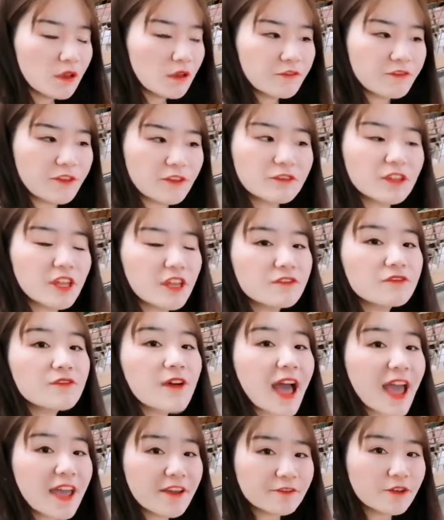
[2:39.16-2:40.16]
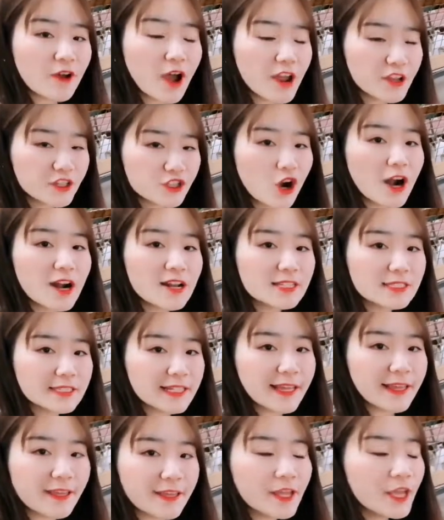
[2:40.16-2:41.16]
55 HRC
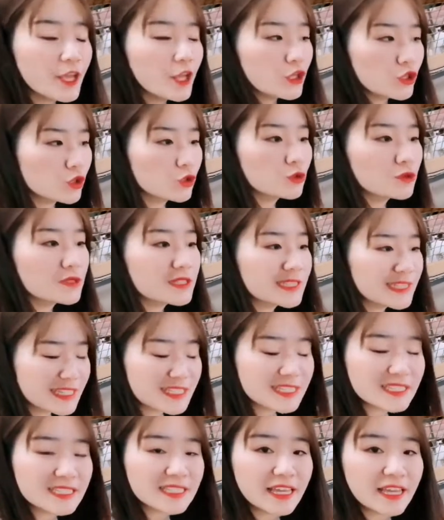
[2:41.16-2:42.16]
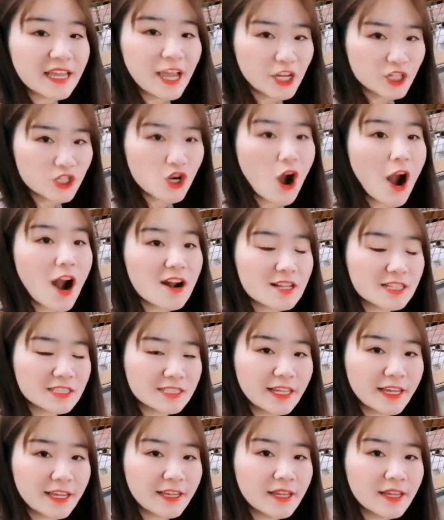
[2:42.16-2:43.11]
to 60 HRC.